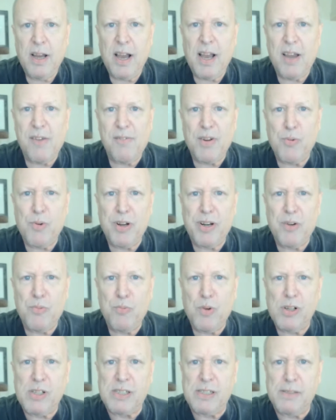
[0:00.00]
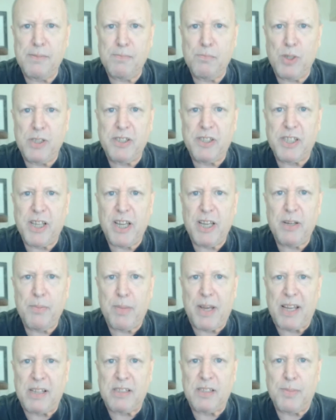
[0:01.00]
Hi everyone, and welcome once again
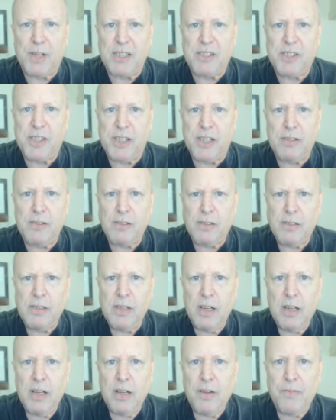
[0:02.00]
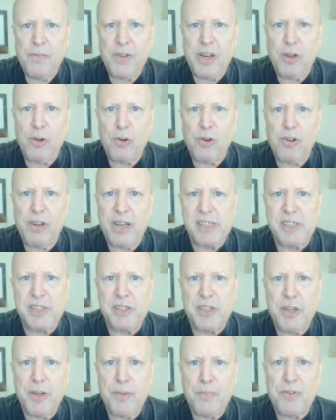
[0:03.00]
back to my channel, Video Creation
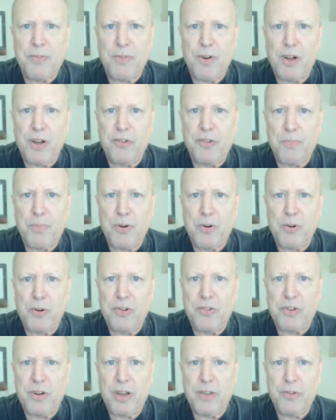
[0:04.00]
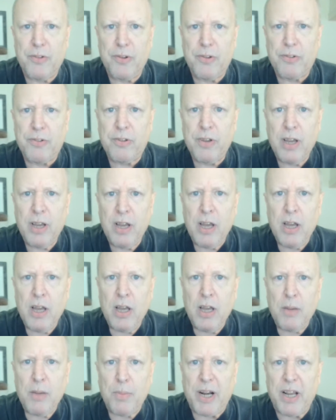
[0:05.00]
Tips for Entrepreneurs and Others.
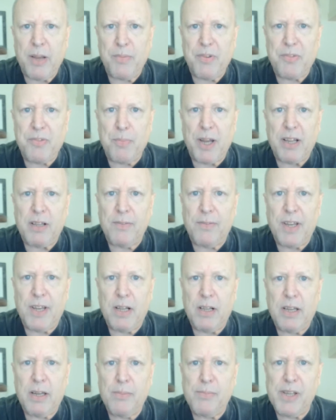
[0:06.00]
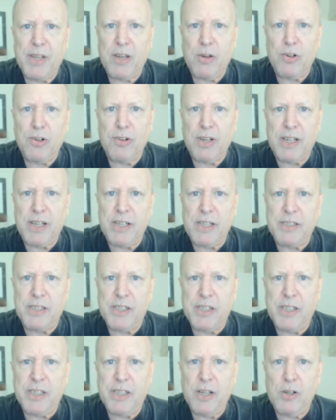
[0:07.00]
My name is Mike LaValle. I'm the owner and
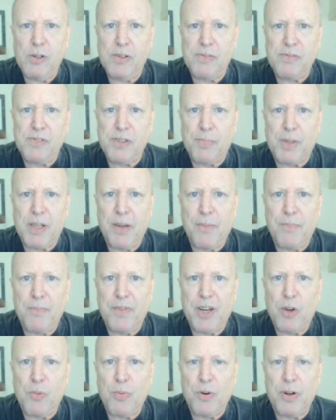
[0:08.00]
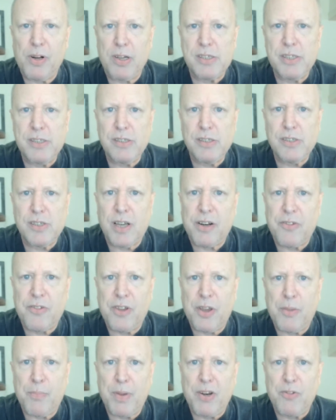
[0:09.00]
CEO of Triple M Video Productions out of
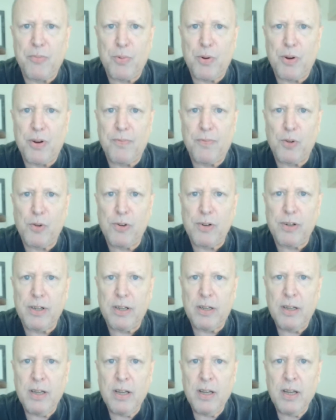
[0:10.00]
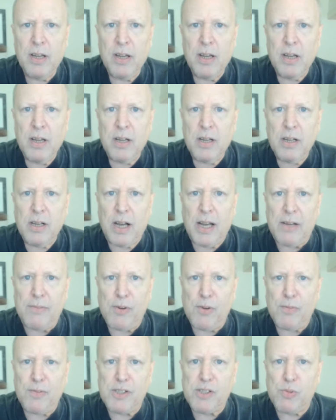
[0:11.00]
St. Petersburg, Florida. I have
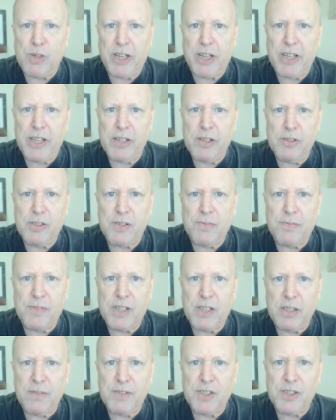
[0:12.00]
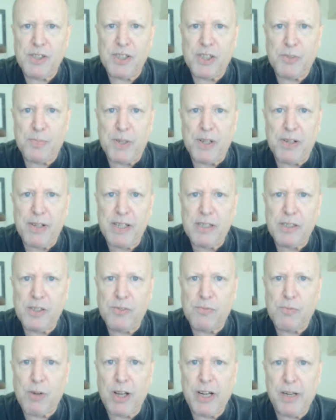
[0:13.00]
over 20 years of television
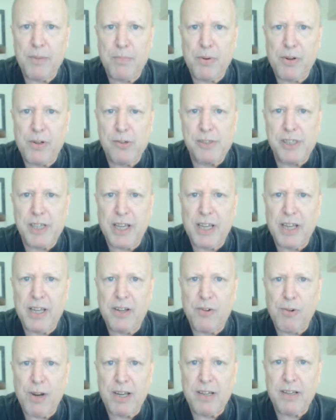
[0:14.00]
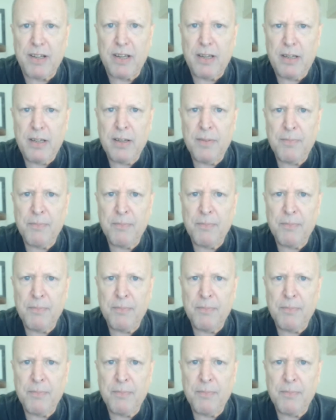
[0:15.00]
experience writing, producing, and directing.